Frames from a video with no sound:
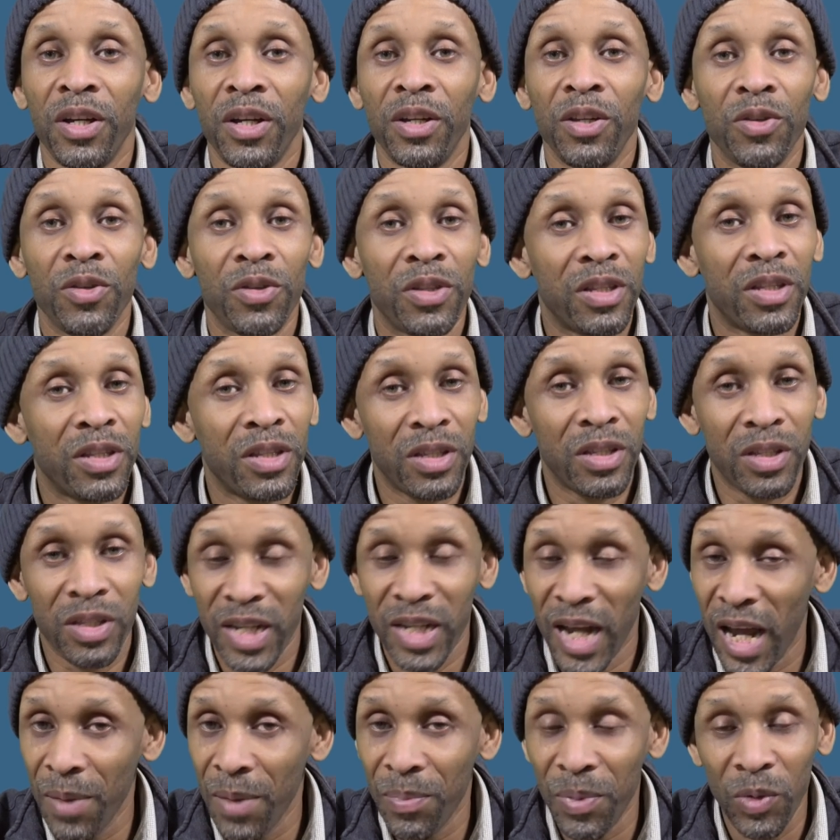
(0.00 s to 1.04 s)
You
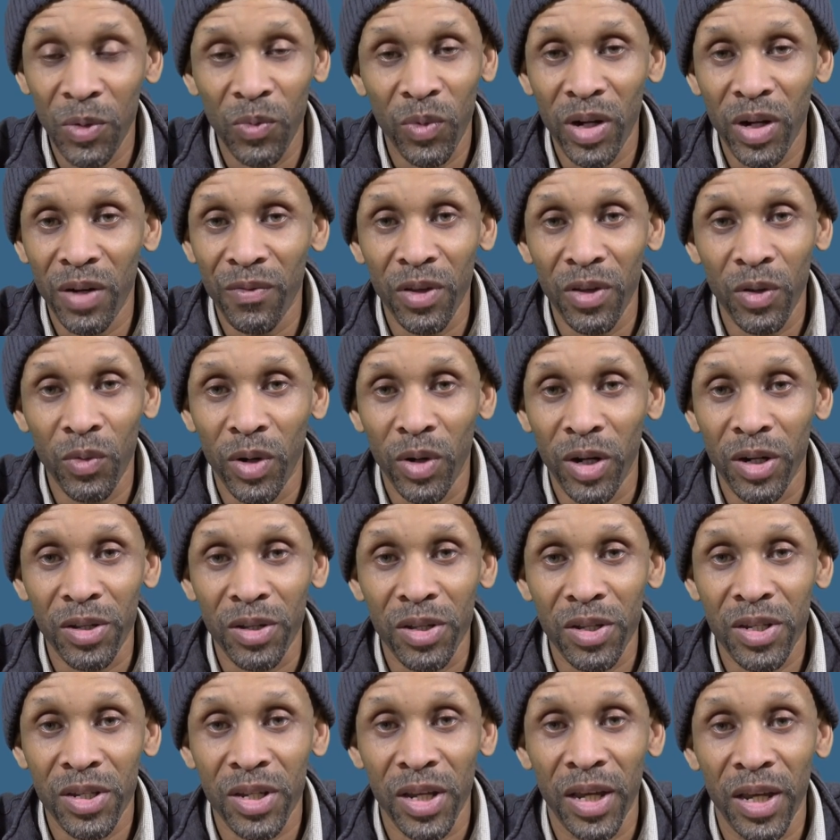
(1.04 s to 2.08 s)
type in whatever you wanted
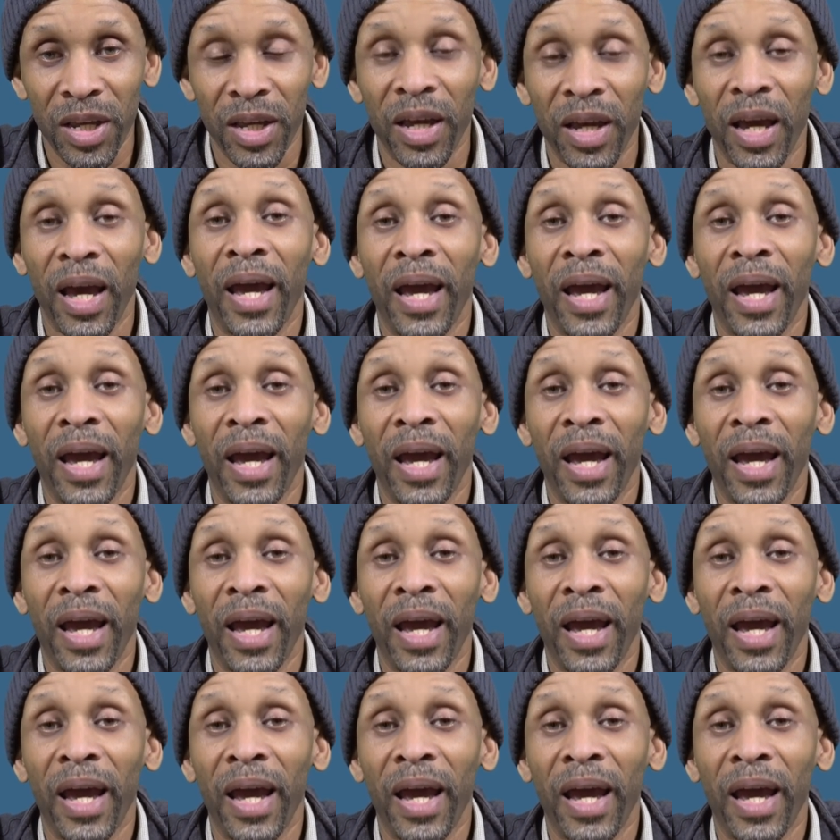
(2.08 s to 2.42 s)
to say